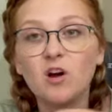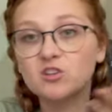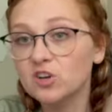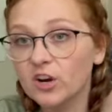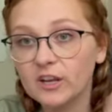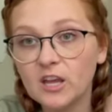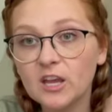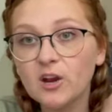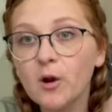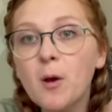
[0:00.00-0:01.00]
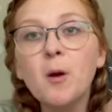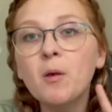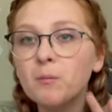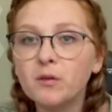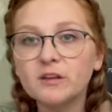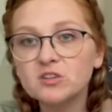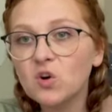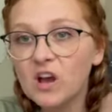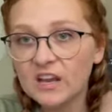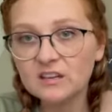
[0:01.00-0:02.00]
on target here, but let's
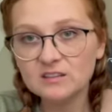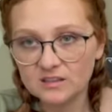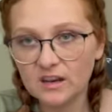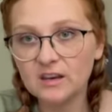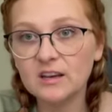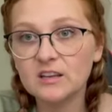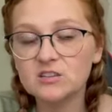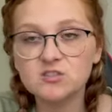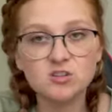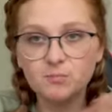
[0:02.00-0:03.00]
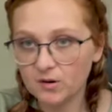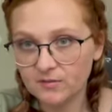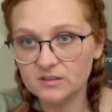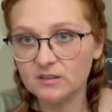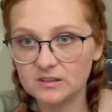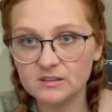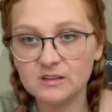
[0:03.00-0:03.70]
go ahead and say it is, just purpose of this